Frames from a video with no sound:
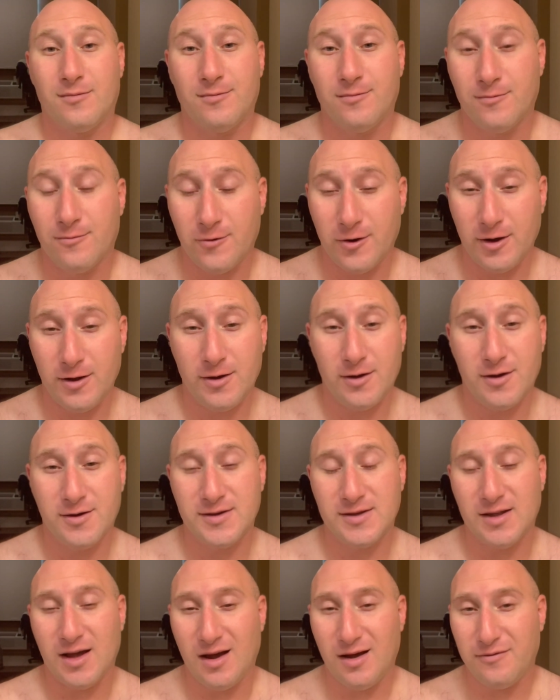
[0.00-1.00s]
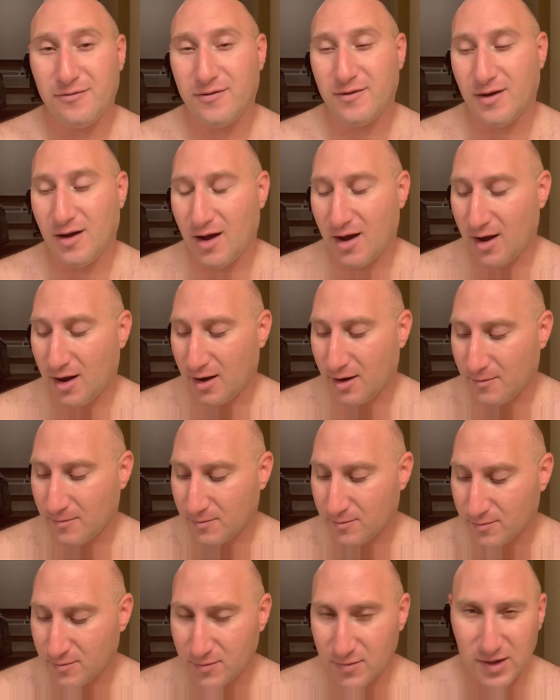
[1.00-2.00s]
Really good stuff.
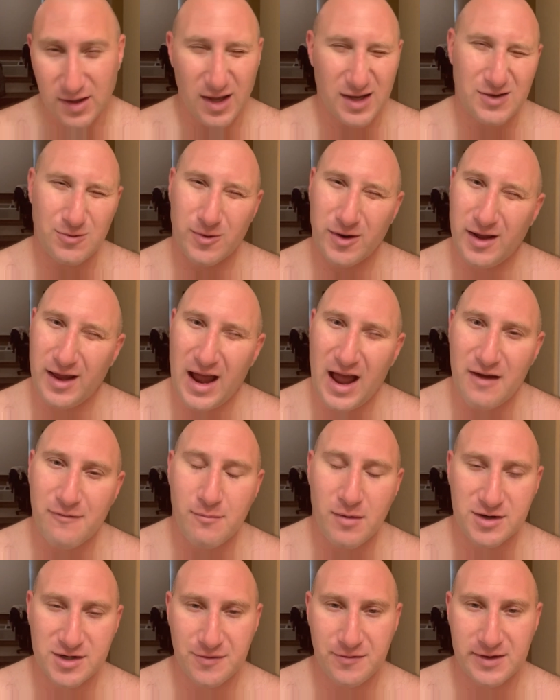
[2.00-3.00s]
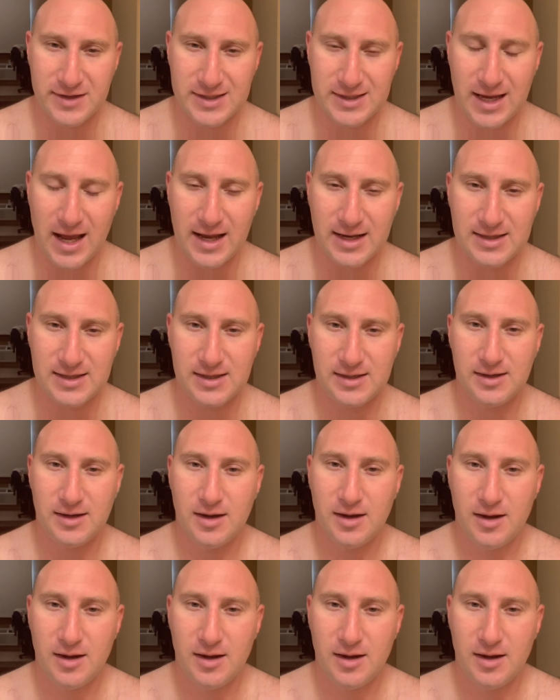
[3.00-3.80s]
Doesn't really have much of a scent.